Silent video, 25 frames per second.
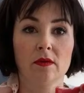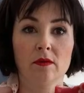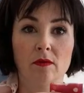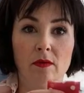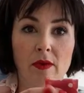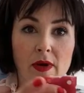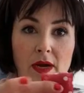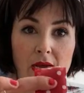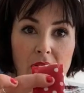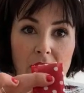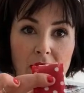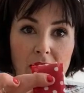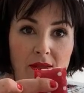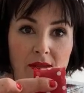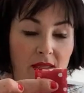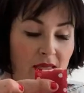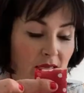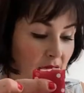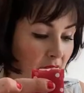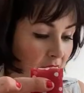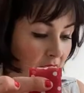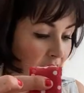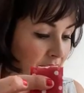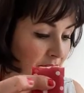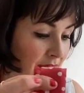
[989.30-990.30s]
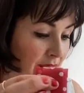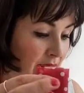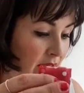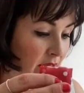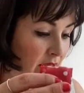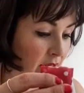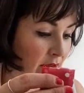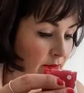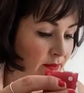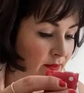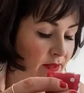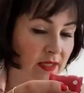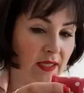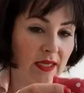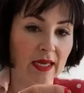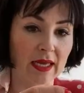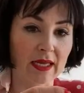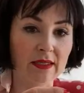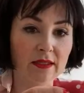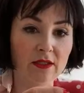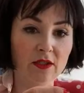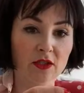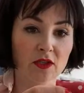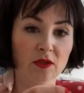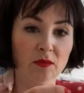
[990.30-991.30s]
where the elastic comes to the
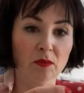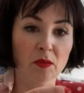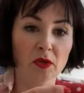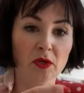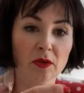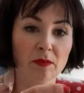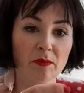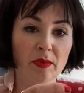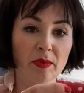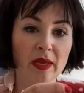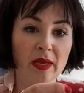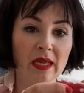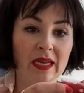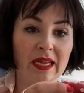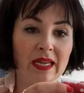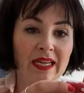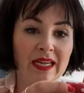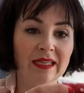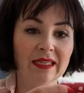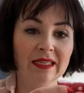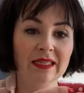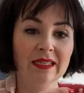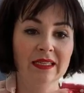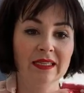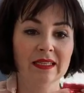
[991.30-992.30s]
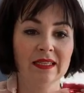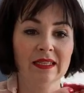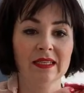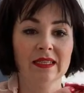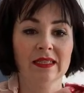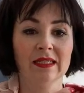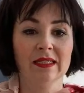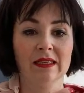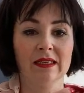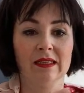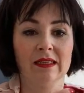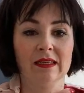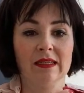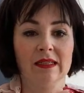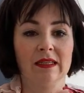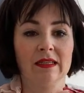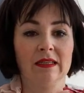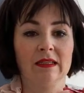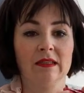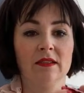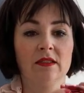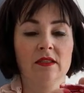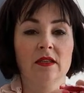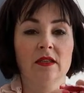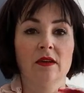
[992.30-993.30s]
end, just put a pin in
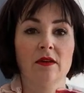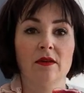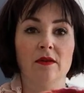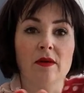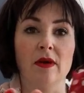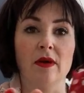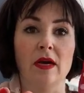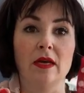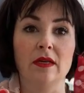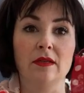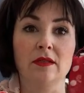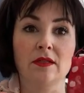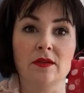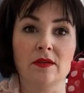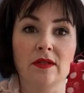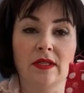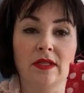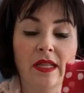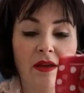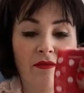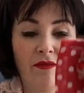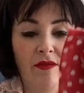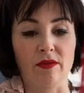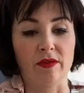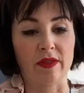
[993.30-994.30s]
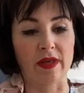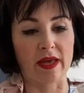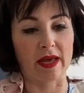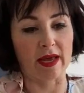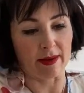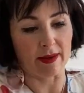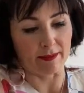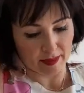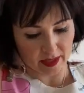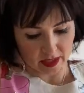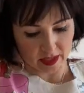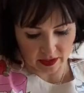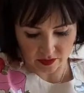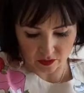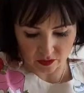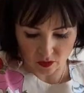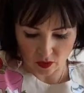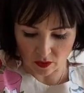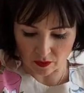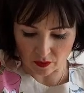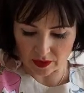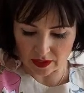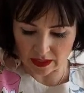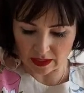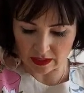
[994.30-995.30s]
so it's level there. Because
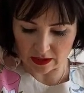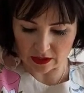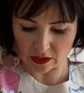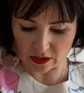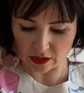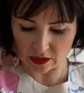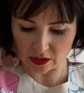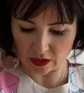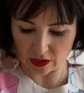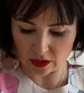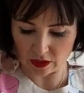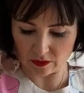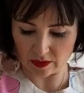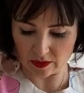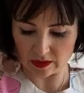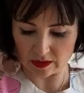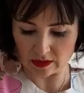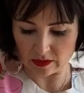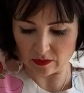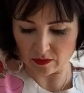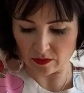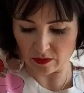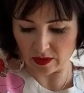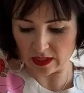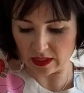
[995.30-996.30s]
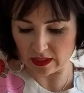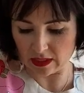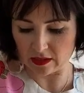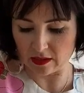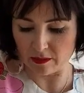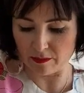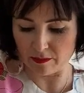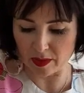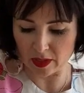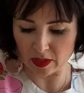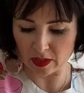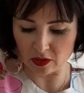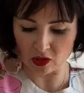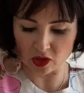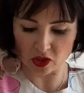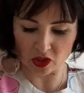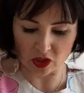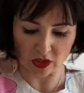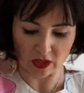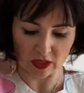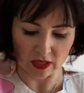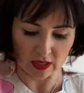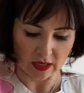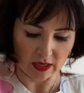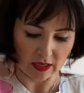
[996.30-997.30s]
what we need to do is that we need to
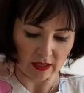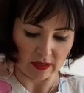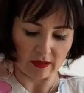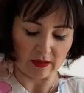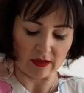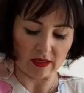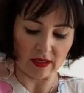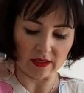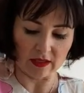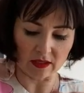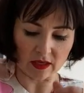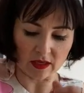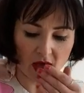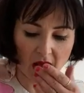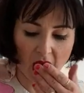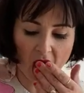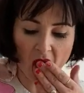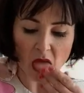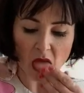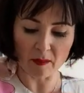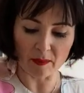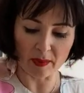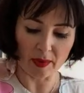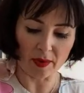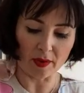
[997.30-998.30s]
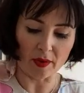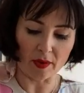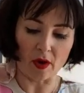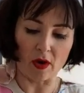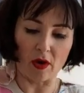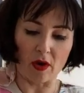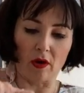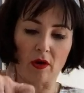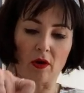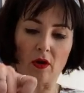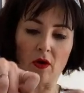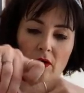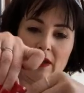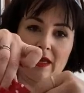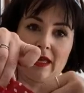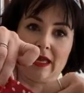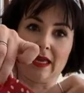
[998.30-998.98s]
bunch this up along